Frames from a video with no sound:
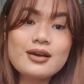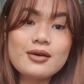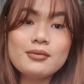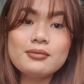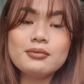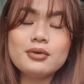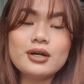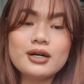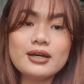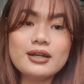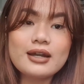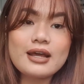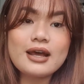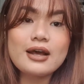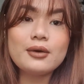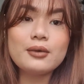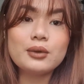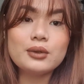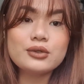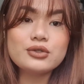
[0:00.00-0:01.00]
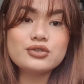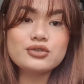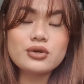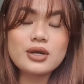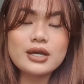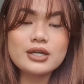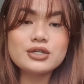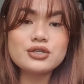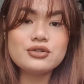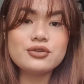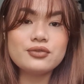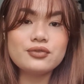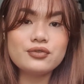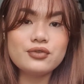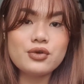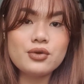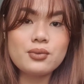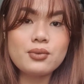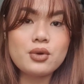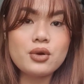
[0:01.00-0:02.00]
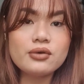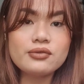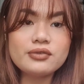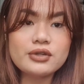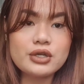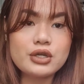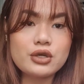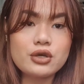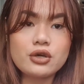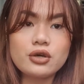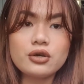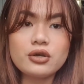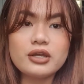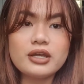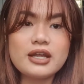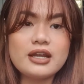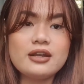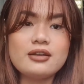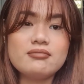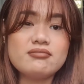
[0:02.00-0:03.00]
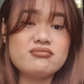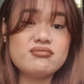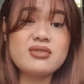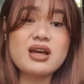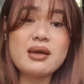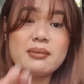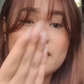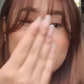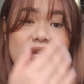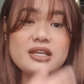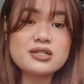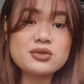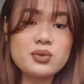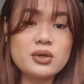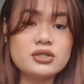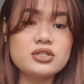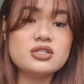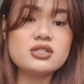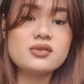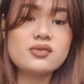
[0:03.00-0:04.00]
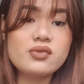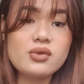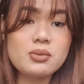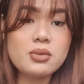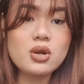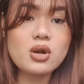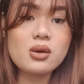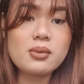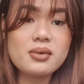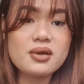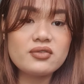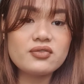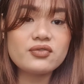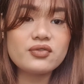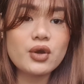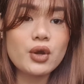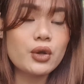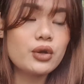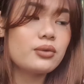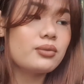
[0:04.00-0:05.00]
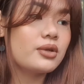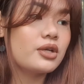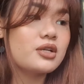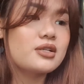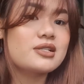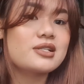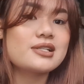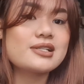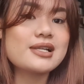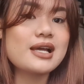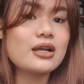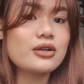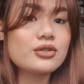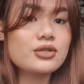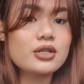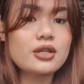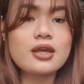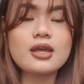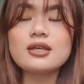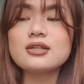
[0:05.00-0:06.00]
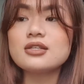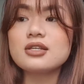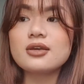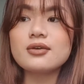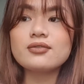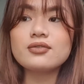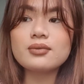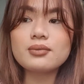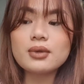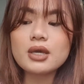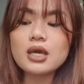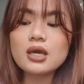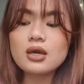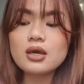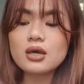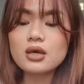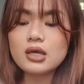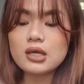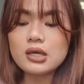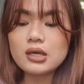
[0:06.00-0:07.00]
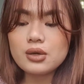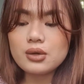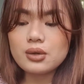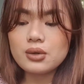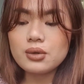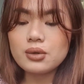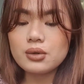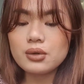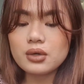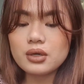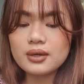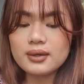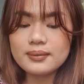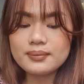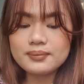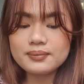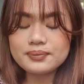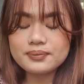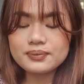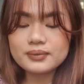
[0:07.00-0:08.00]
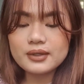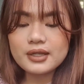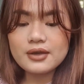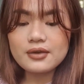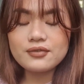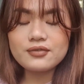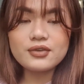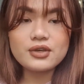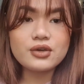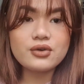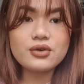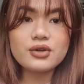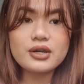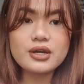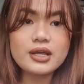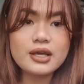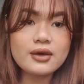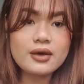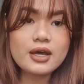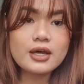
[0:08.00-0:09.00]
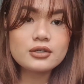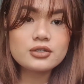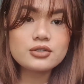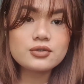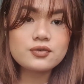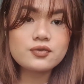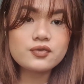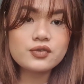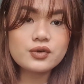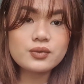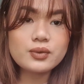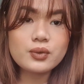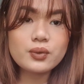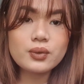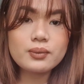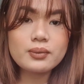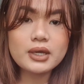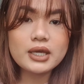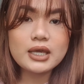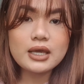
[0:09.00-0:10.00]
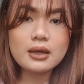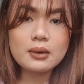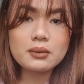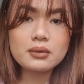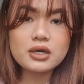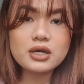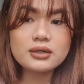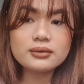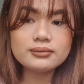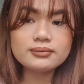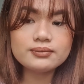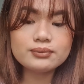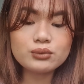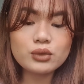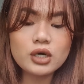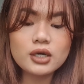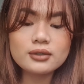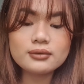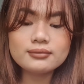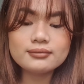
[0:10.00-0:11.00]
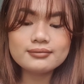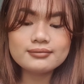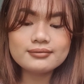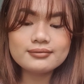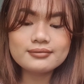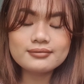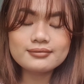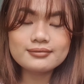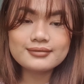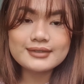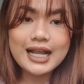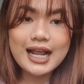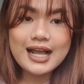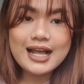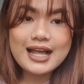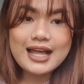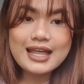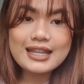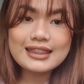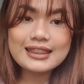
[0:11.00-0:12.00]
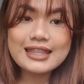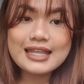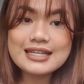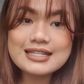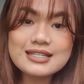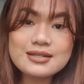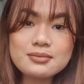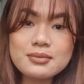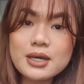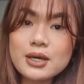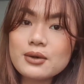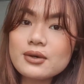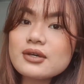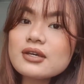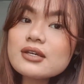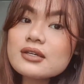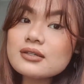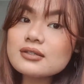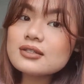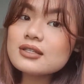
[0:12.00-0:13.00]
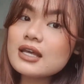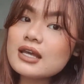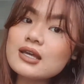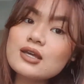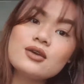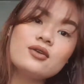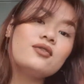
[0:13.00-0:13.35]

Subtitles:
But I will try to film more video, and I might as well just film it on my phone because it's actually easier for me. Or I figured out how to film it with my camera. But that's about it. Thank you